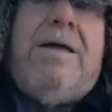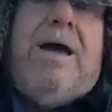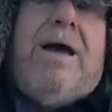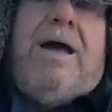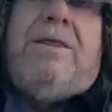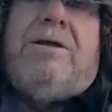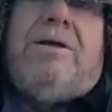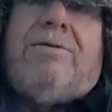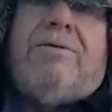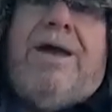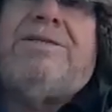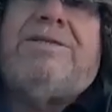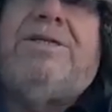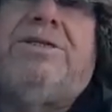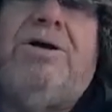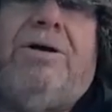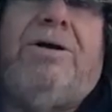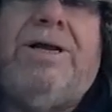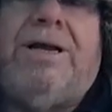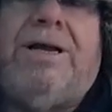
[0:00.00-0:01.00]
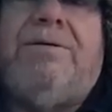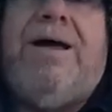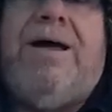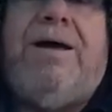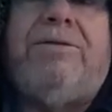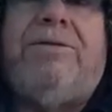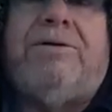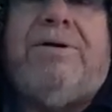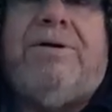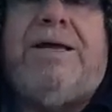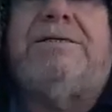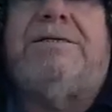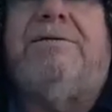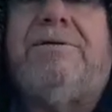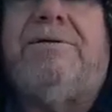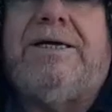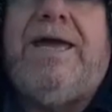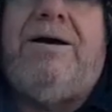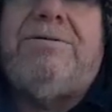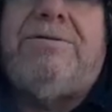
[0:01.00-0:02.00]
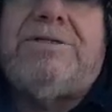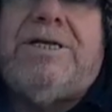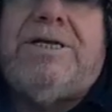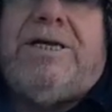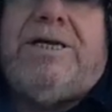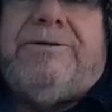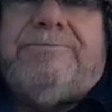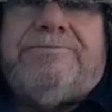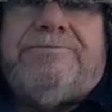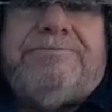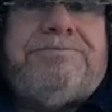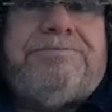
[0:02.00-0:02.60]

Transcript: and the rest are dotted around the rest of the county.